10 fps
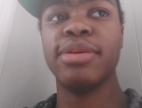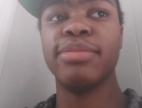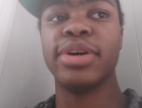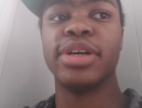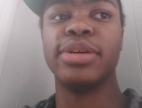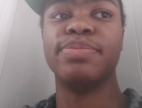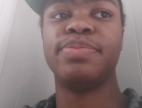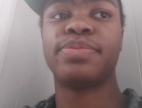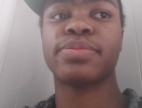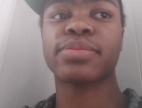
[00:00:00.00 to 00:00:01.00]
But uh,
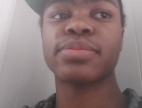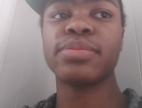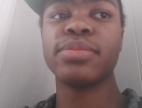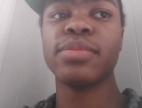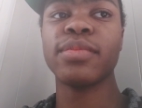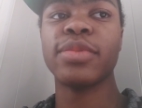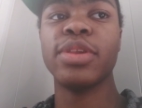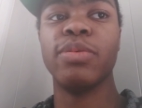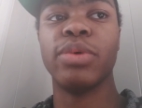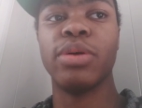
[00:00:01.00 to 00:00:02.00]

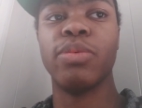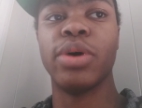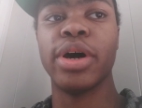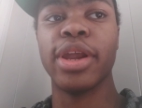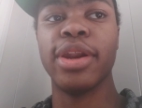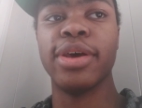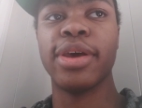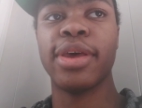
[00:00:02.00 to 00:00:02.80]
well, one,